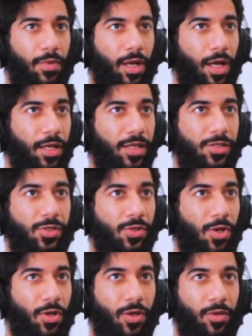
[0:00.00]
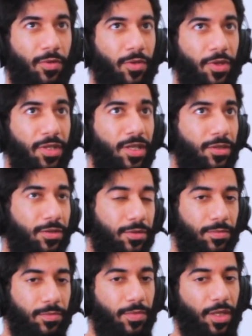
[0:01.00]
I, I, just saw the need,
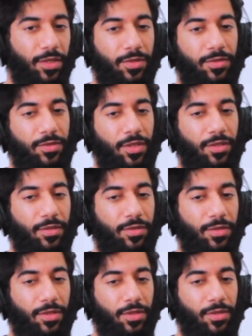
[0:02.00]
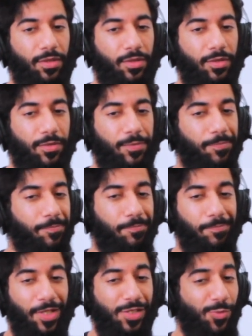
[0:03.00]
and and uh,
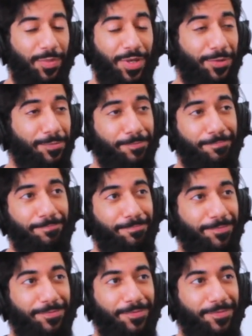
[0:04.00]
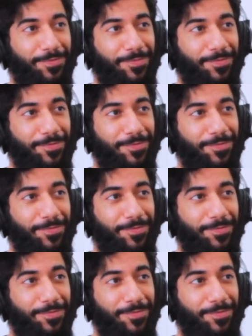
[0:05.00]
that's why I'm here. Yeah.